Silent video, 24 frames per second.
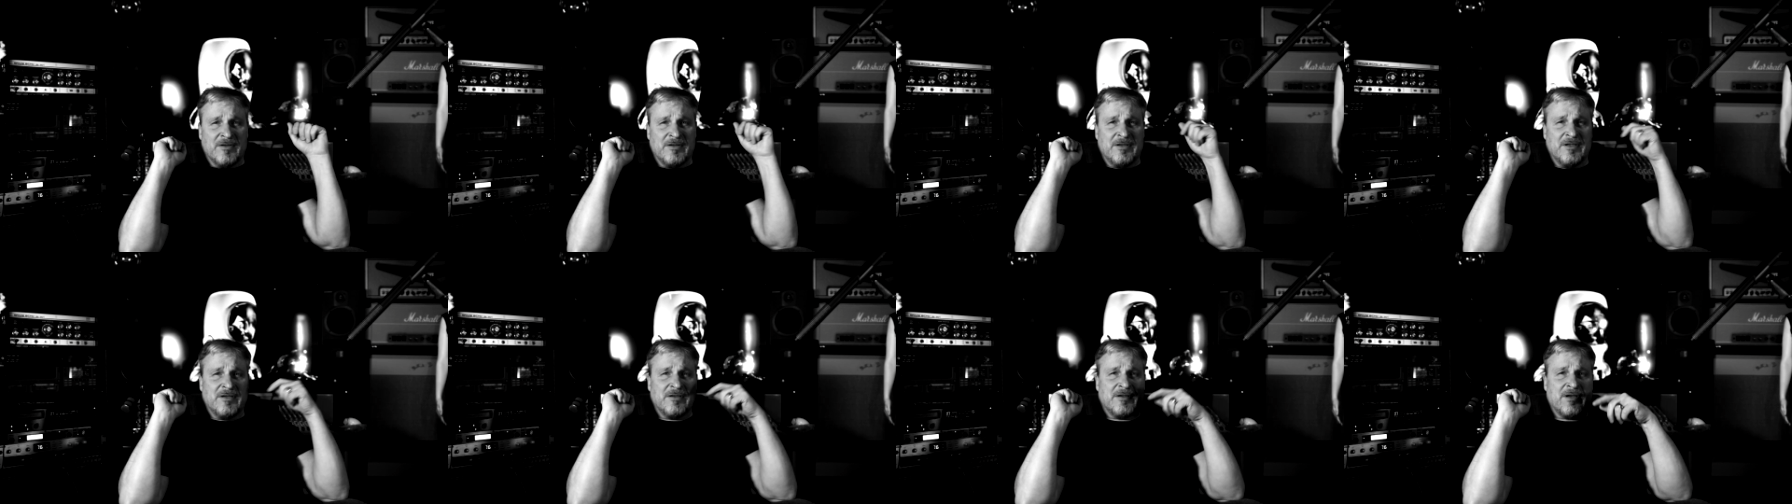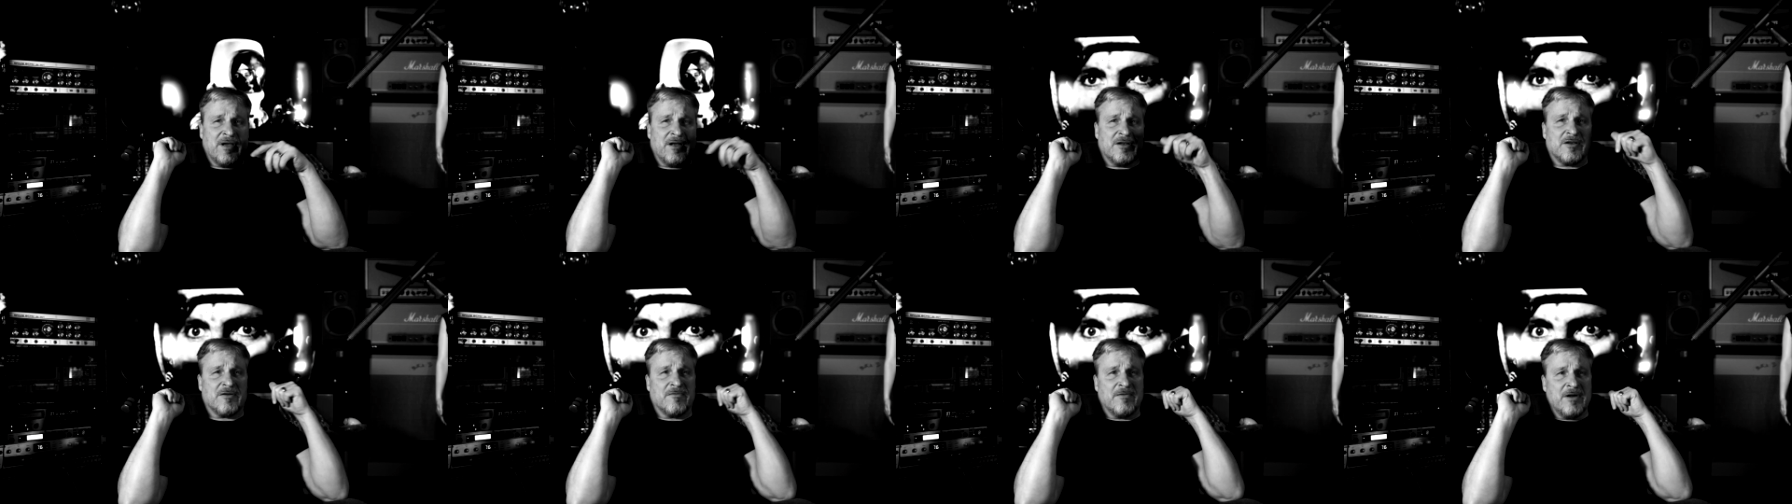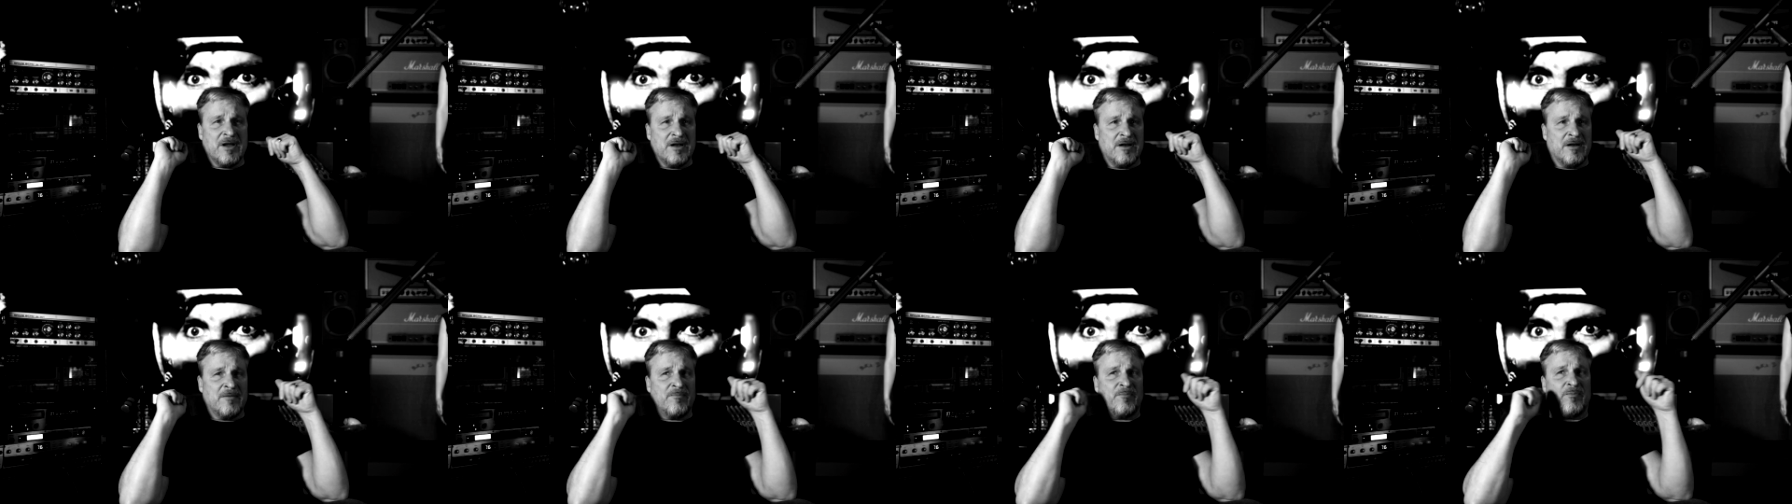
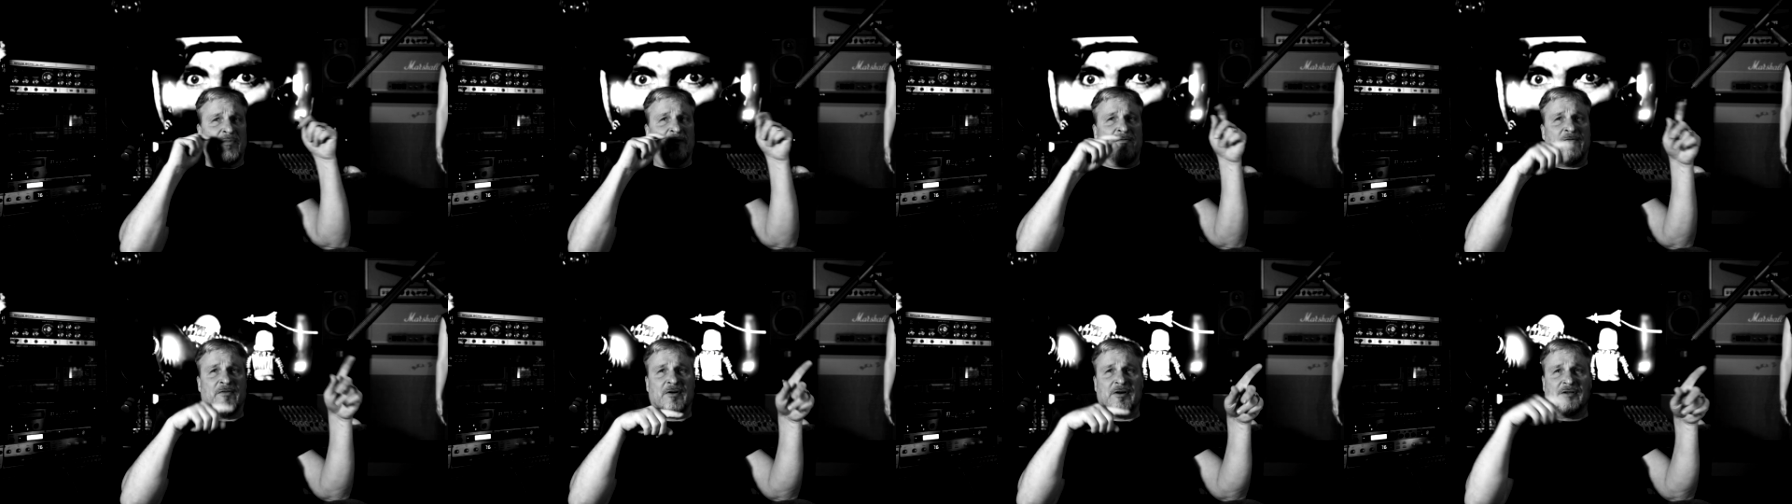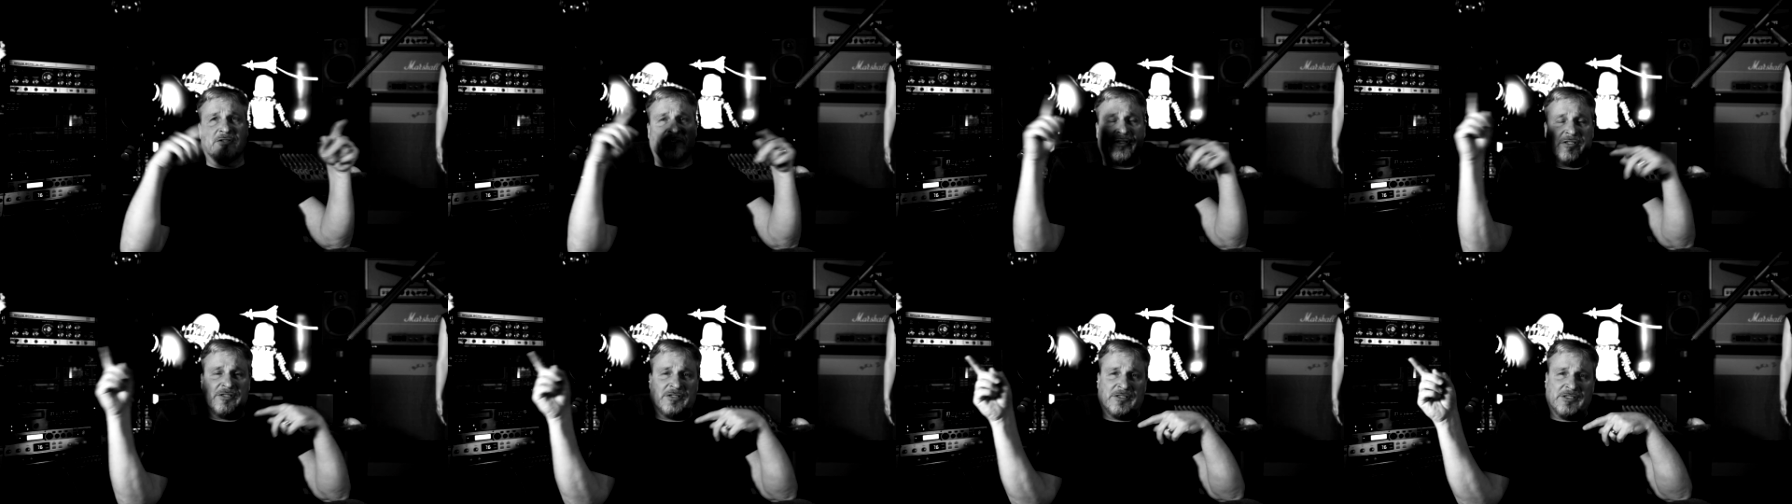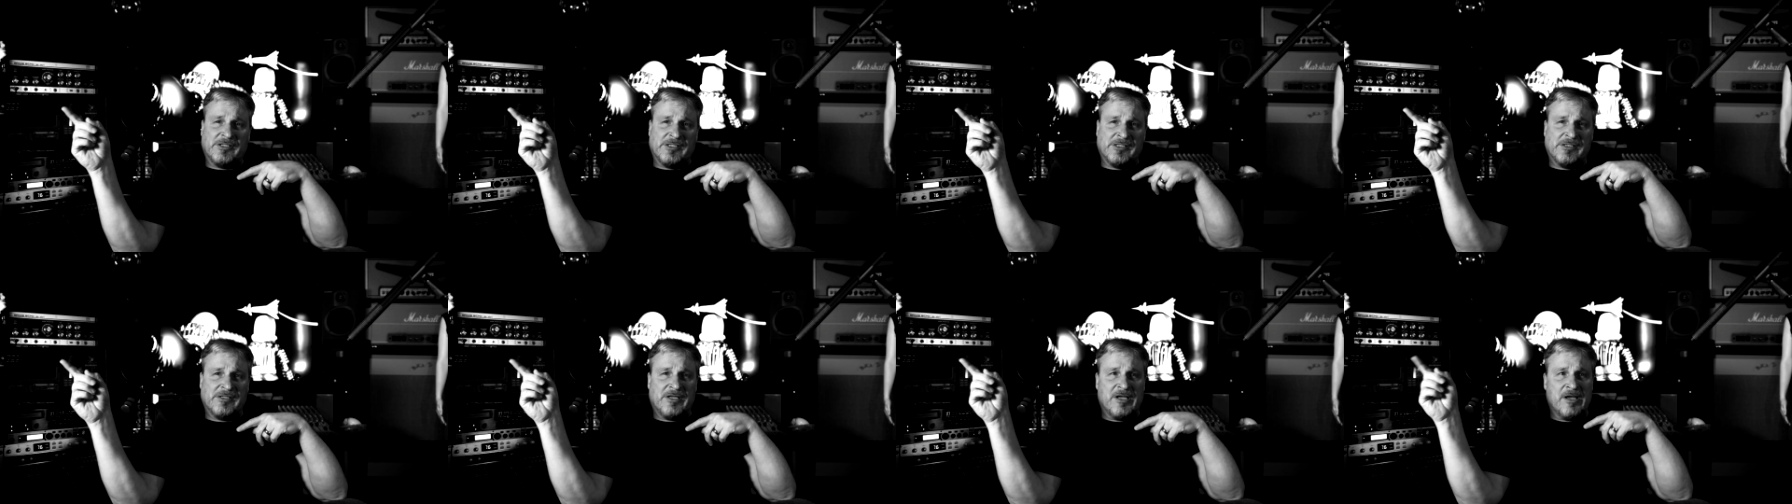desaturated versus
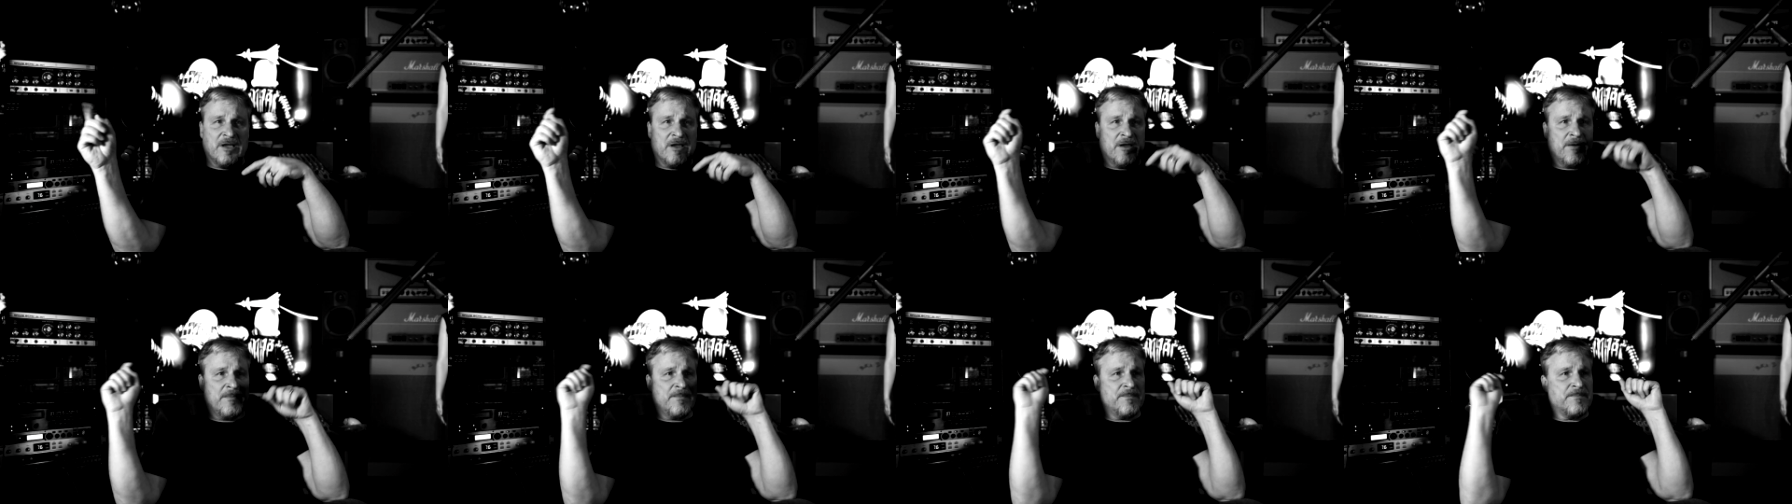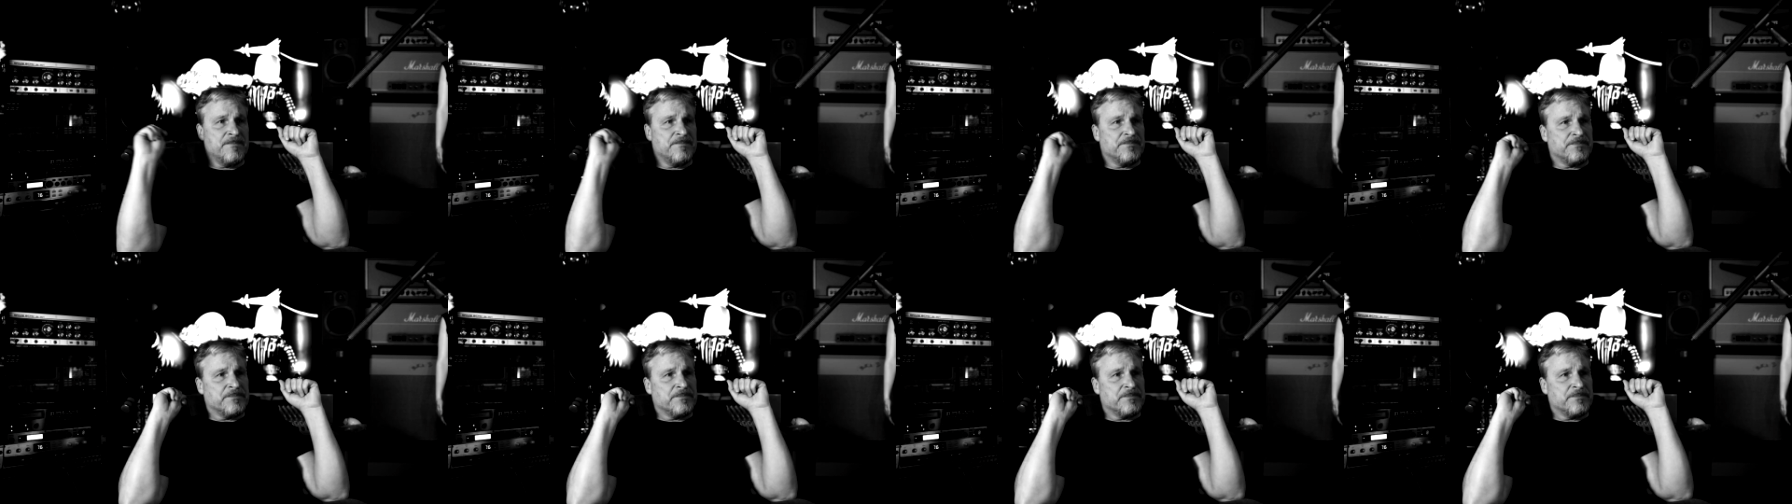the in cam,